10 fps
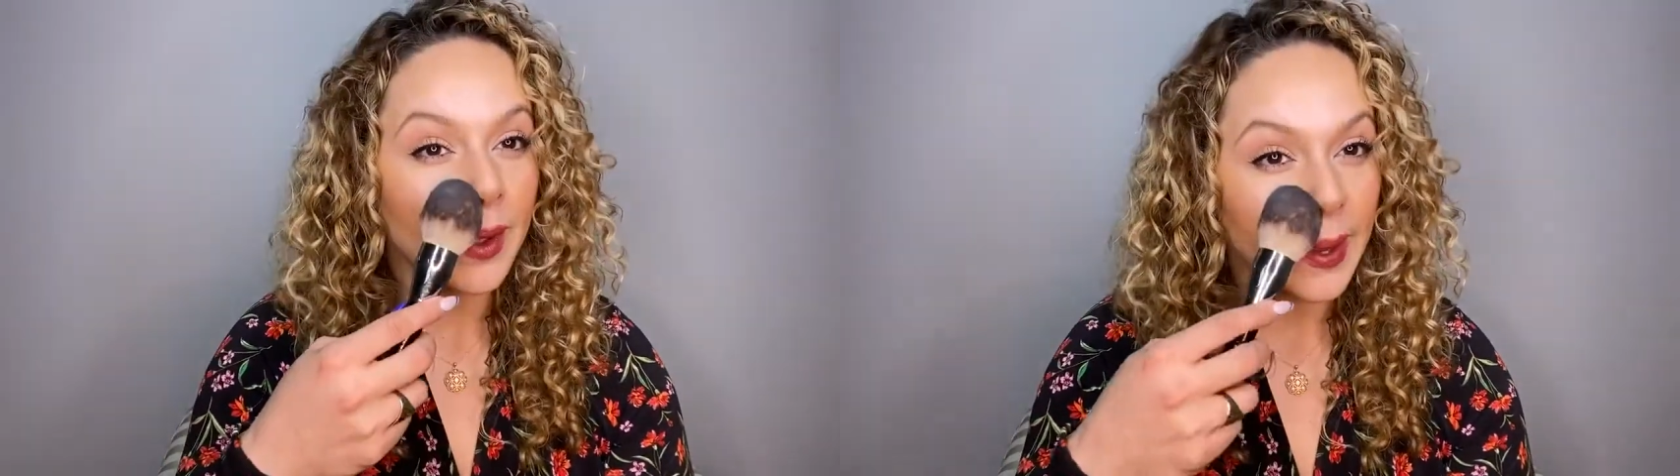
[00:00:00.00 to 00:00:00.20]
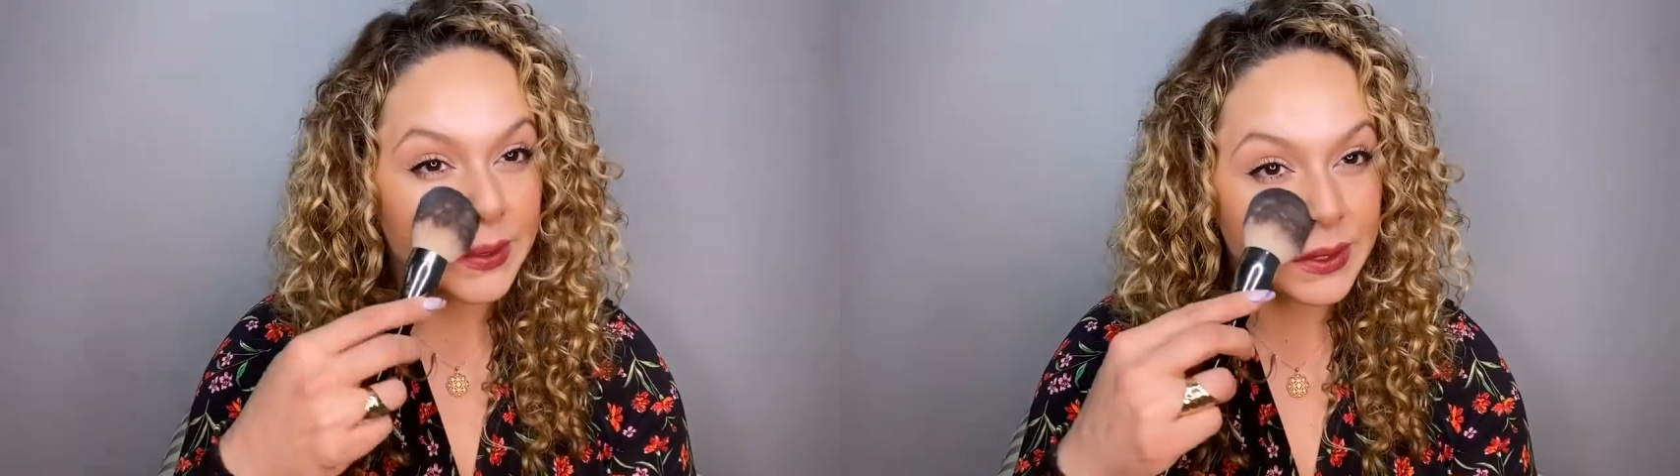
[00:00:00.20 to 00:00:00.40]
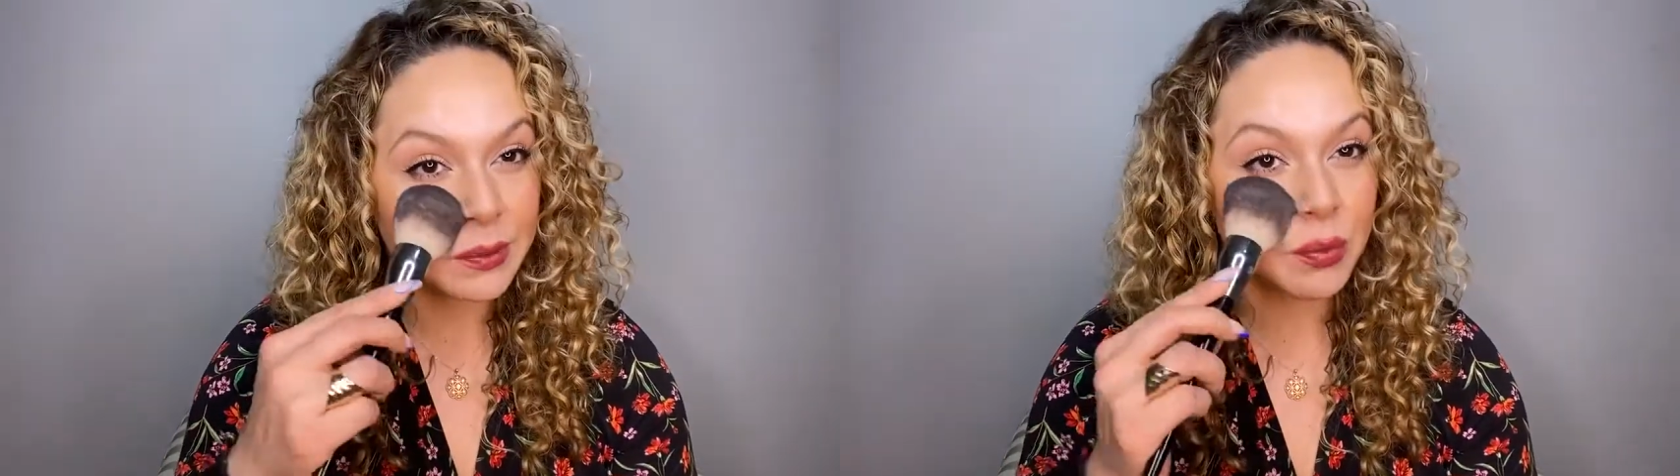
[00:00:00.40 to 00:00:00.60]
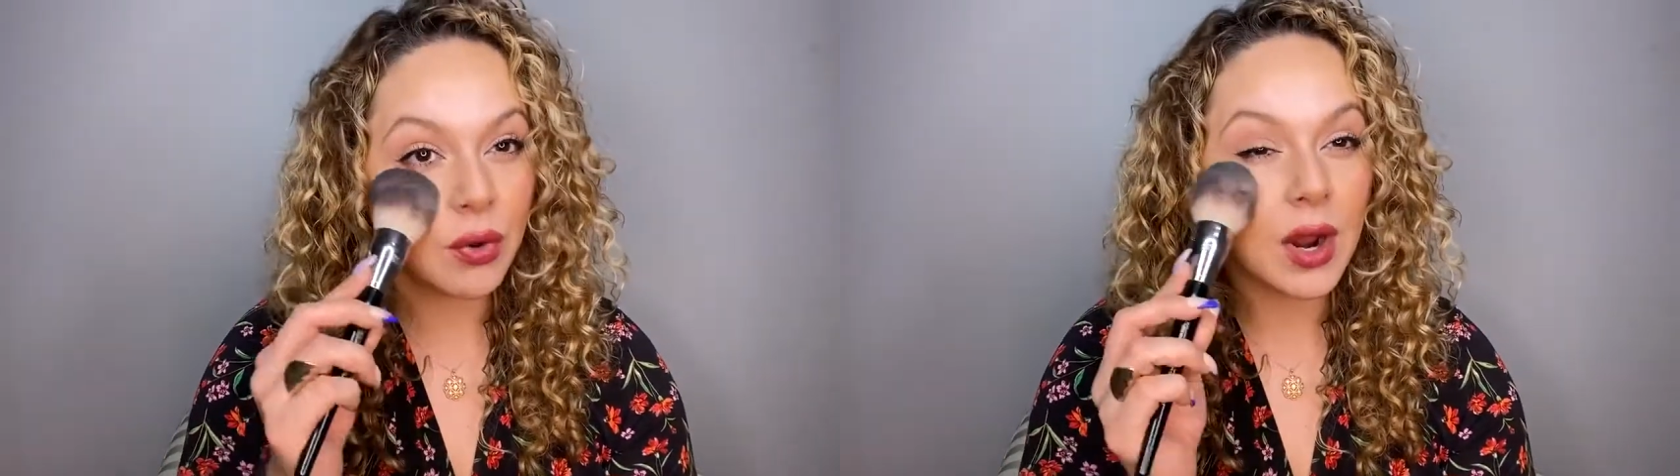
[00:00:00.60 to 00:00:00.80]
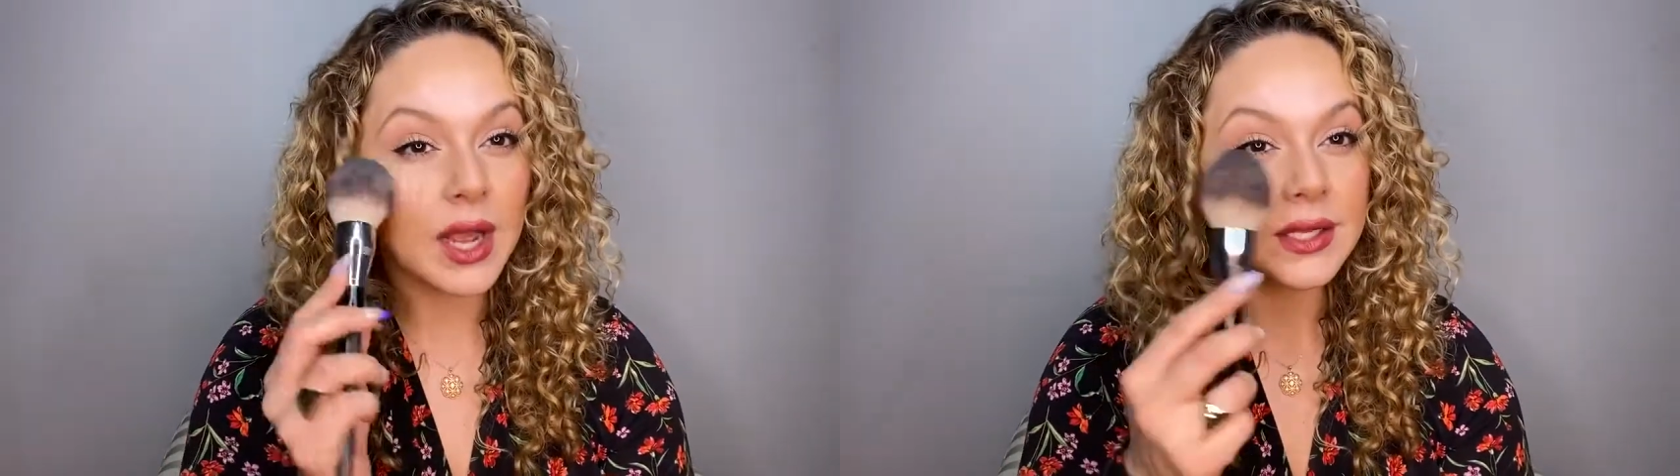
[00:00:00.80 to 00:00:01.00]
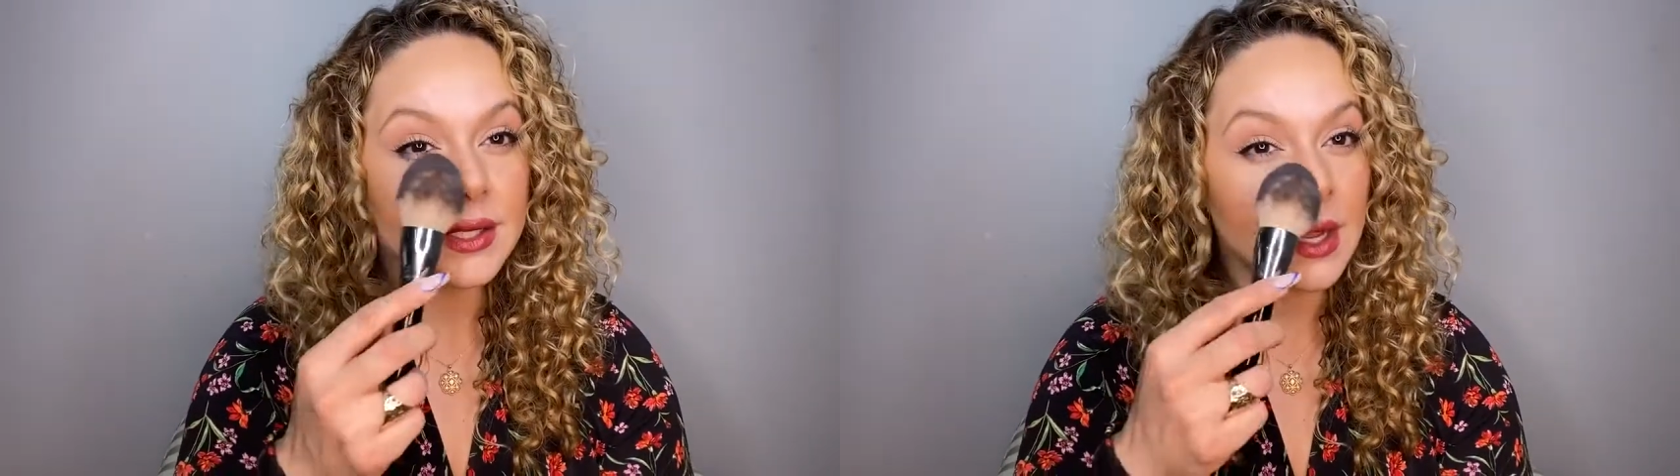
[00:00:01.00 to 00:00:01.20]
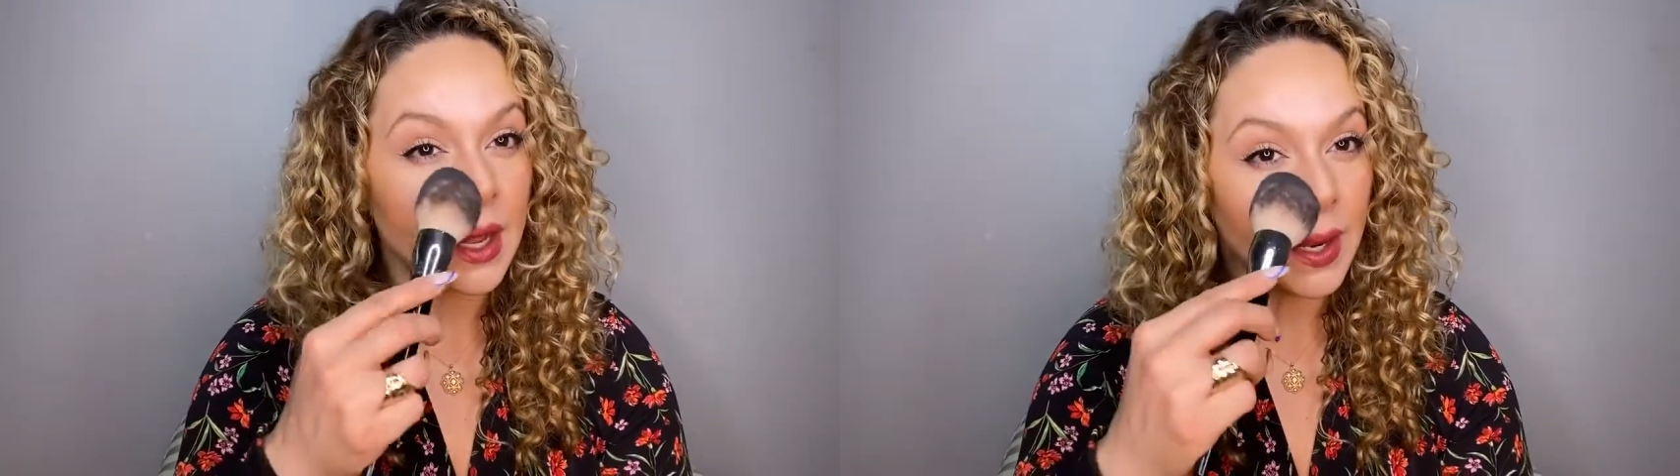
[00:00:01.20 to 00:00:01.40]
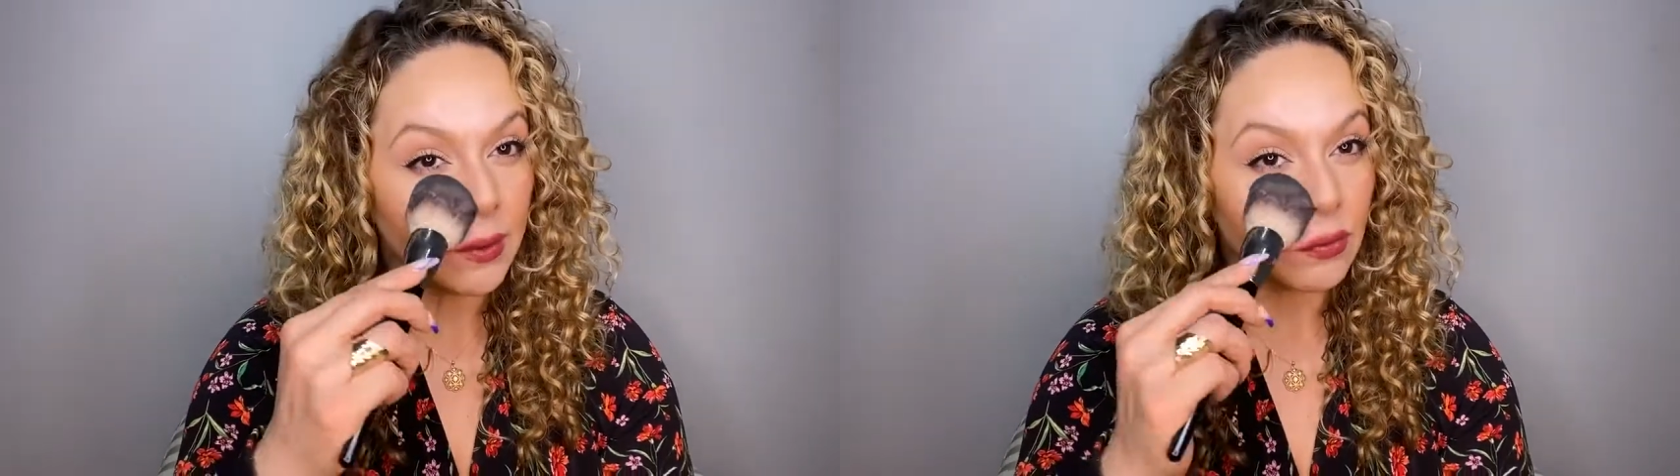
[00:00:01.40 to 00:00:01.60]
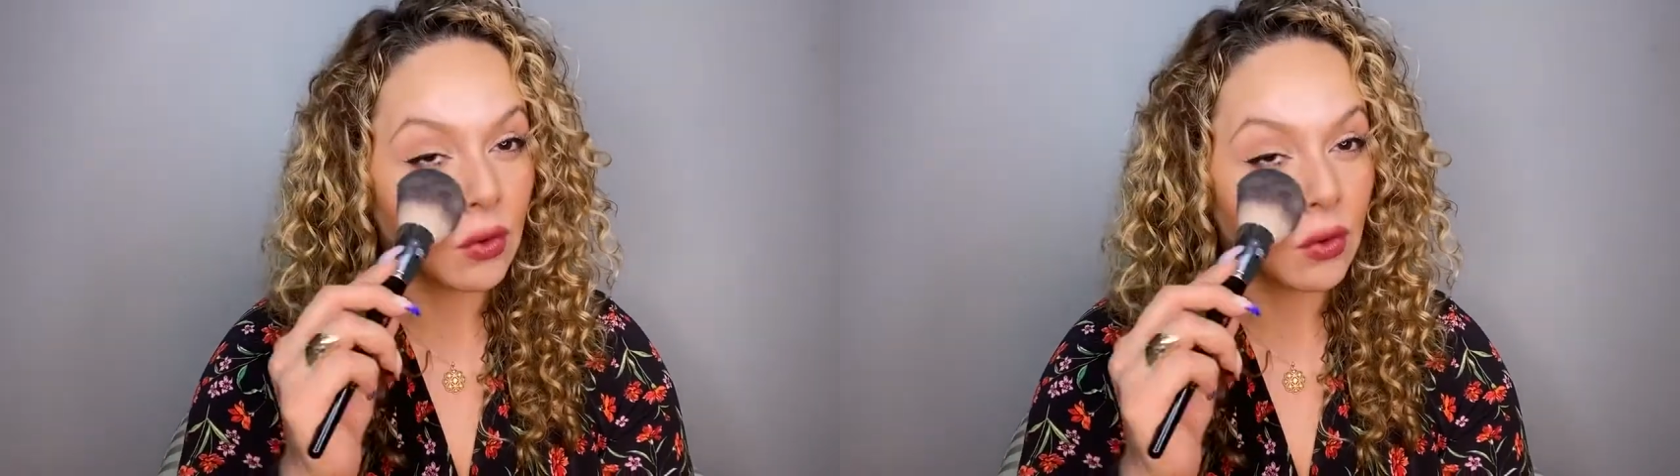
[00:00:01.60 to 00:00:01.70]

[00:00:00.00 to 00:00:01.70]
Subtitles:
and just press and